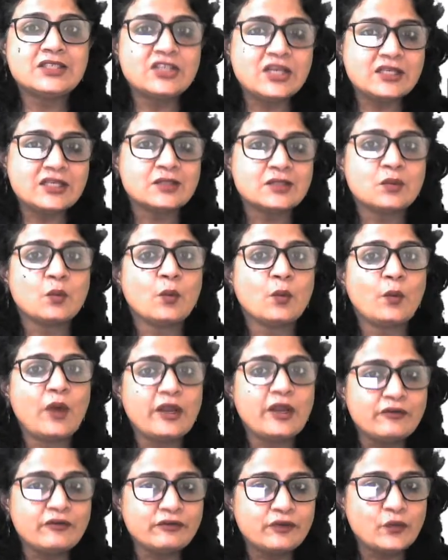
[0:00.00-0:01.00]
just
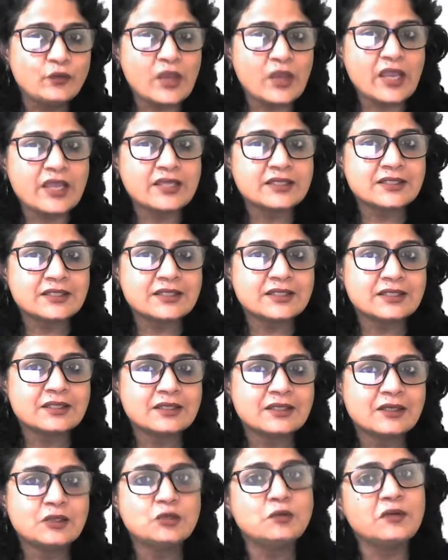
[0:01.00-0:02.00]
one of the
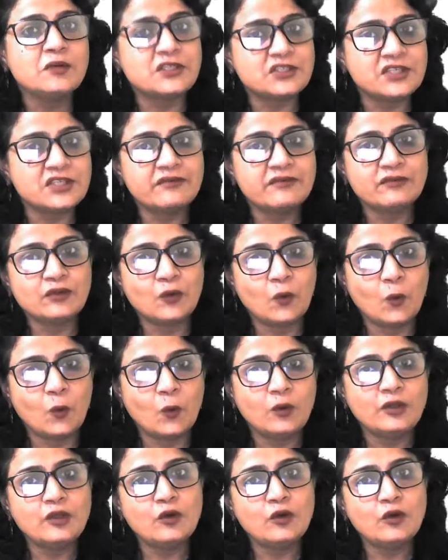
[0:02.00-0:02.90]
ways to achieve the goal.